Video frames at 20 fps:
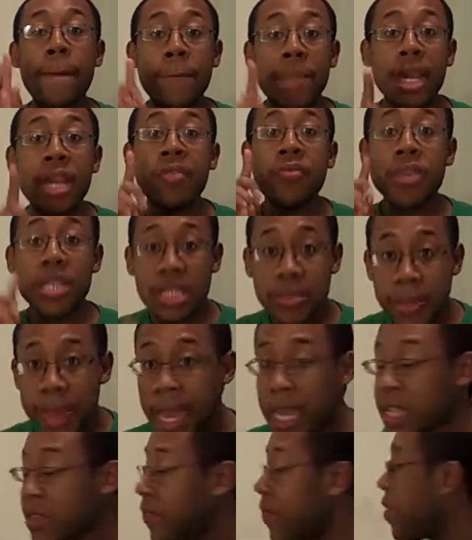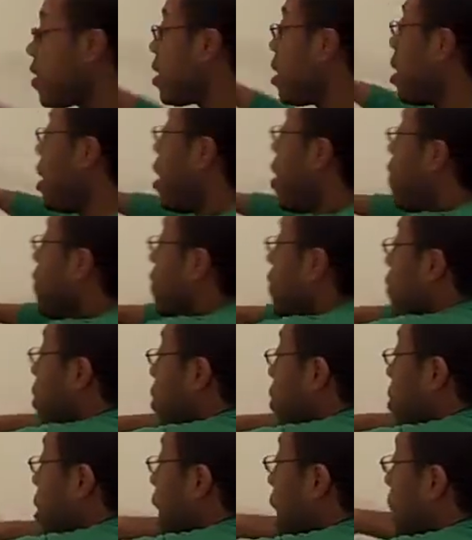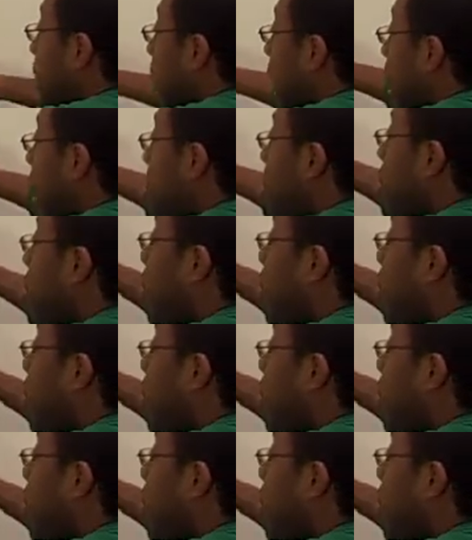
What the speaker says: Be respectful. Fold that bad